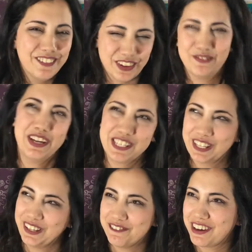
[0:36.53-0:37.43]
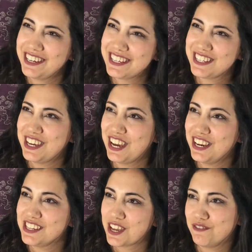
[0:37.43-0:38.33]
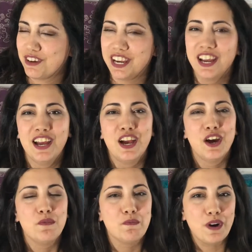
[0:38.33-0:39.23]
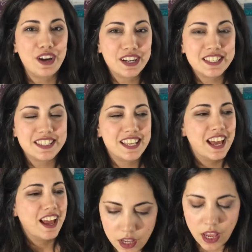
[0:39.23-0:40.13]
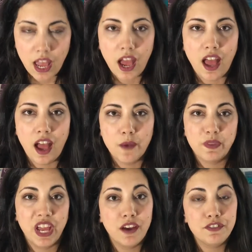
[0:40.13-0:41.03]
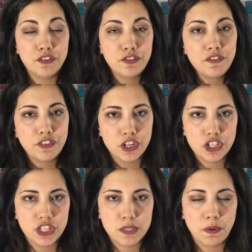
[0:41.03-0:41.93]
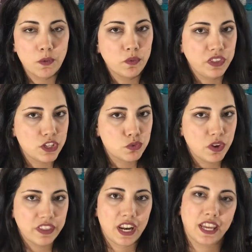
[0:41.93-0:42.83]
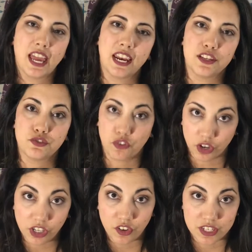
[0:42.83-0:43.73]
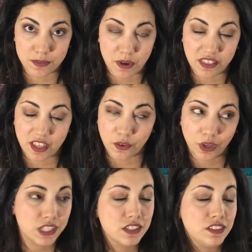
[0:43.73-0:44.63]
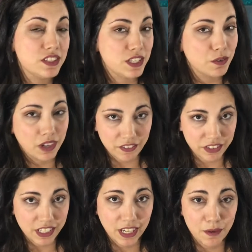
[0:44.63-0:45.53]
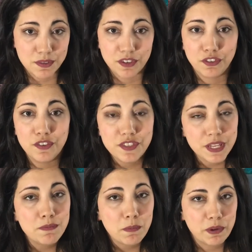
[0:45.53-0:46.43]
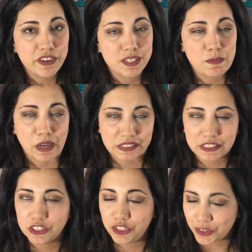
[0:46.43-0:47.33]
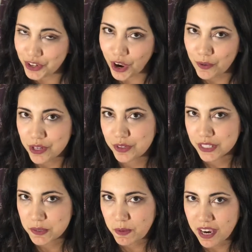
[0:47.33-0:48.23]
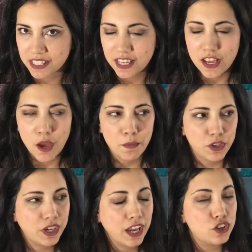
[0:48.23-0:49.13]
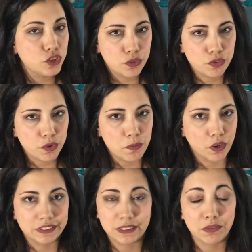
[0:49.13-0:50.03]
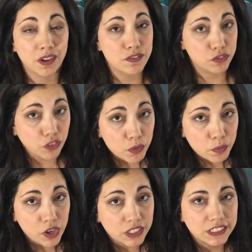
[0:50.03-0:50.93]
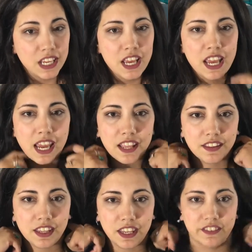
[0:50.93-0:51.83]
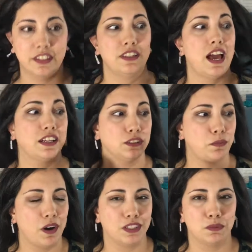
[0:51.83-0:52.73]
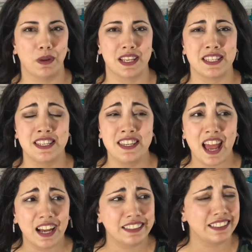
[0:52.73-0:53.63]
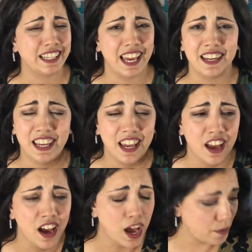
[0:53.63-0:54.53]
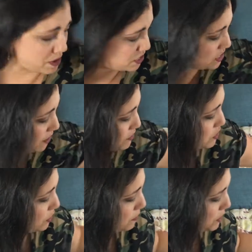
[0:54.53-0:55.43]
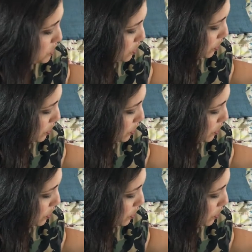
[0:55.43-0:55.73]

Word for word: well basically fantasy and sci-fi books um, they have different versions, but this one that I get is $40 a month and wait till you see what everything comes. If you've seen my previous unboxings, you know what to expect, but you get two to three books, sometimes four books in the deluxe box, plus snacks, candy, a bunch of stuff. So let me show